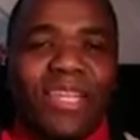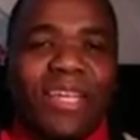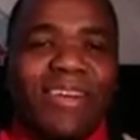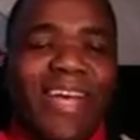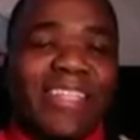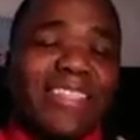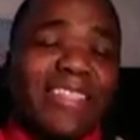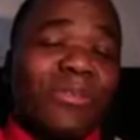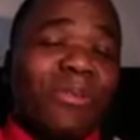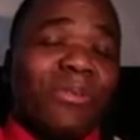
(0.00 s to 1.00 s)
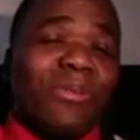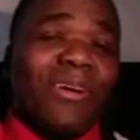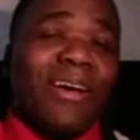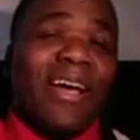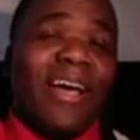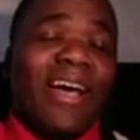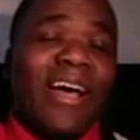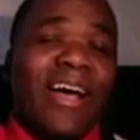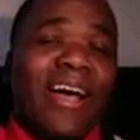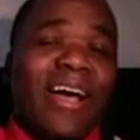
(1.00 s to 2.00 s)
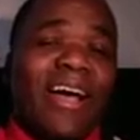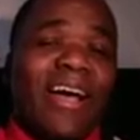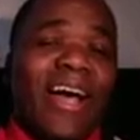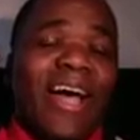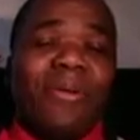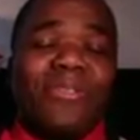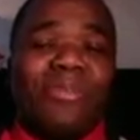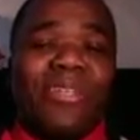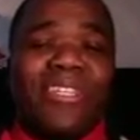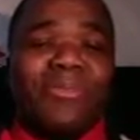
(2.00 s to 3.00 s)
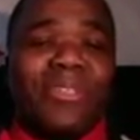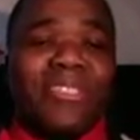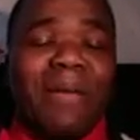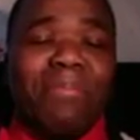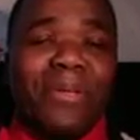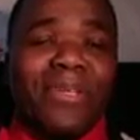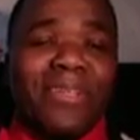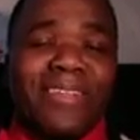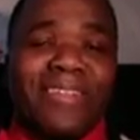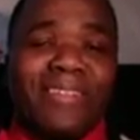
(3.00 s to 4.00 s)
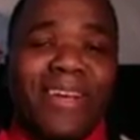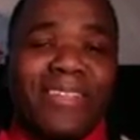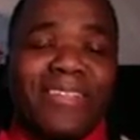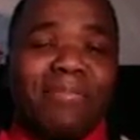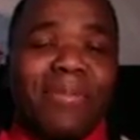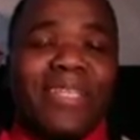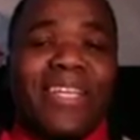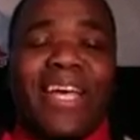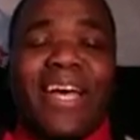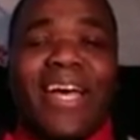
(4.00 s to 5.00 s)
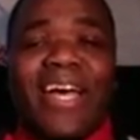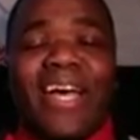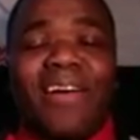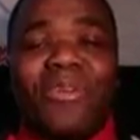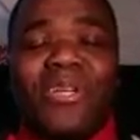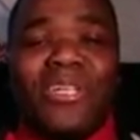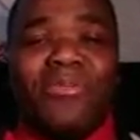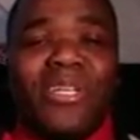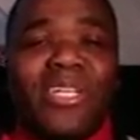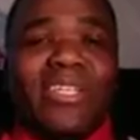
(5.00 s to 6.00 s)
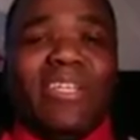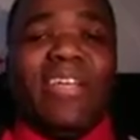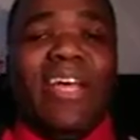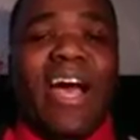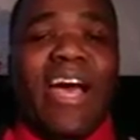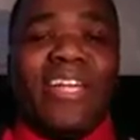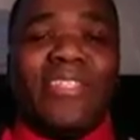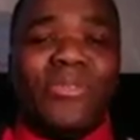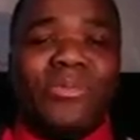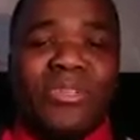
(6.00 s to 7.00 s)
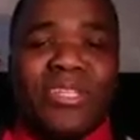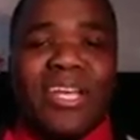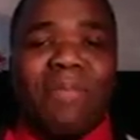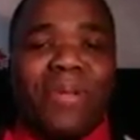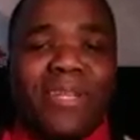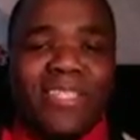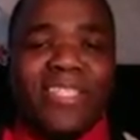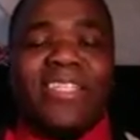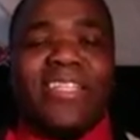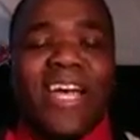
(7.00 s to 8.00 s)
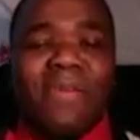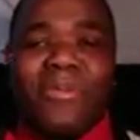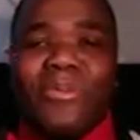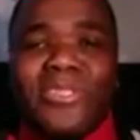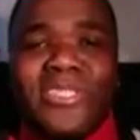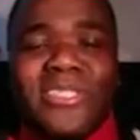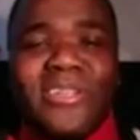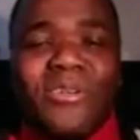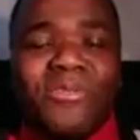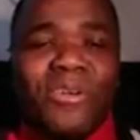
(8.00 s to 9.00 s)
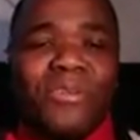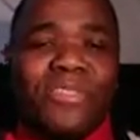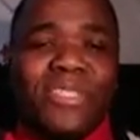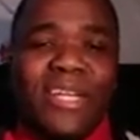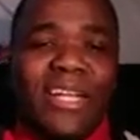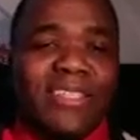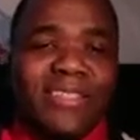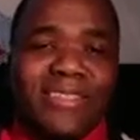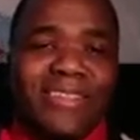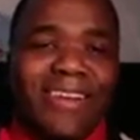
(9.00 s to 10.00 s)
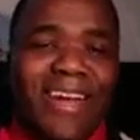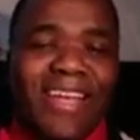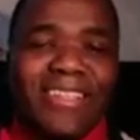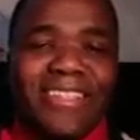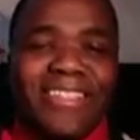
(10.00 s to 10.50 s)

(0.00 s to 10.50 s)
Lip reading: Right? So I was wondering what's happening, right? But then I quickly understood what was happening. He didn't cry because of jealousy, right?